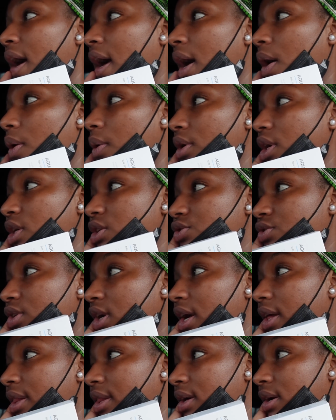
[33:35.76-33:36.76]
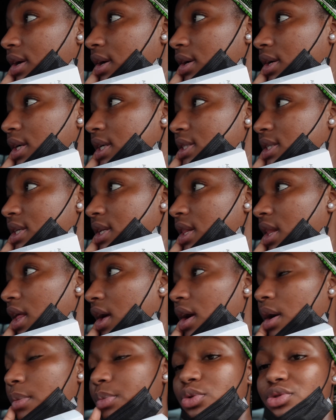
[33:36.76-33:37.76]
I want to try the, is it
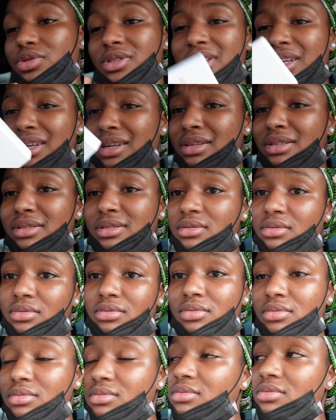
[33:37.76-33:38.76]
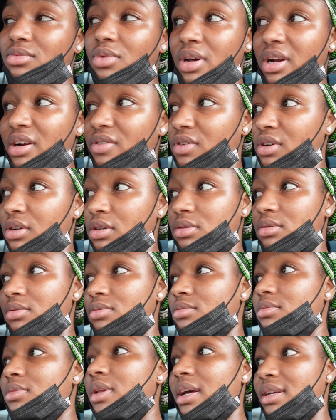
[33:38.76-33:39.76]
Lara Pussy? Whatever.
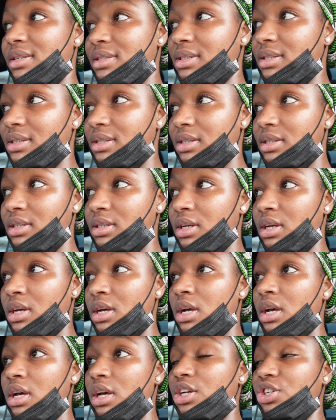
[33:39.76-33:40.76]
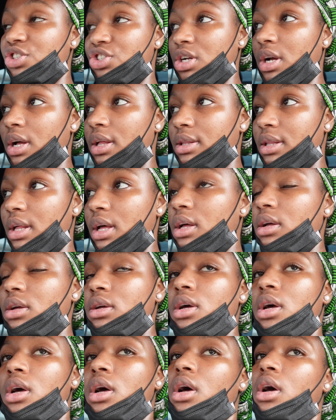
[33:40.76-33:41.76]
Next. Inshallah.
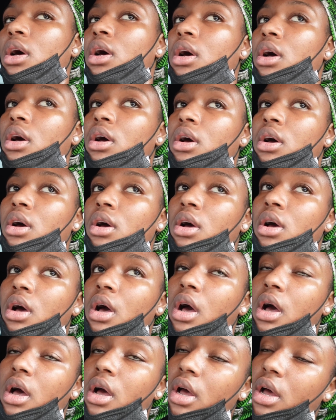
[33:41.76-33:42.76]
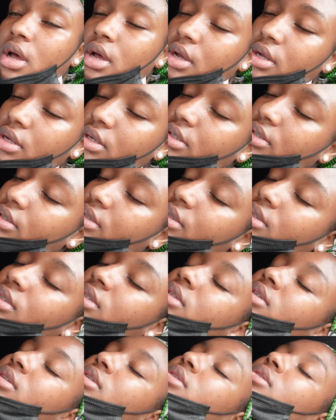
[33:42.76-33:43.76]

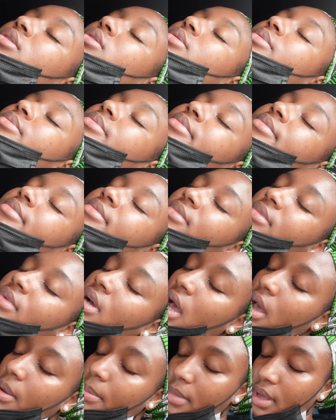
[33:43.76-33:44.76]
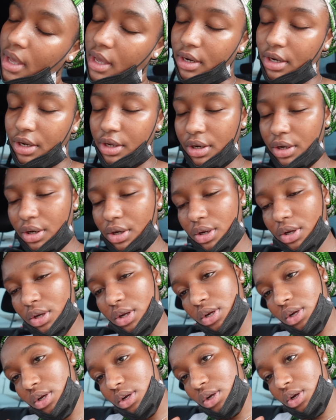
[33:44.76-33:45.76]
And I'm heading
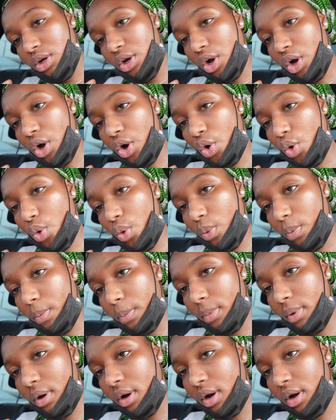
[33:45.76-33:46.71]
home,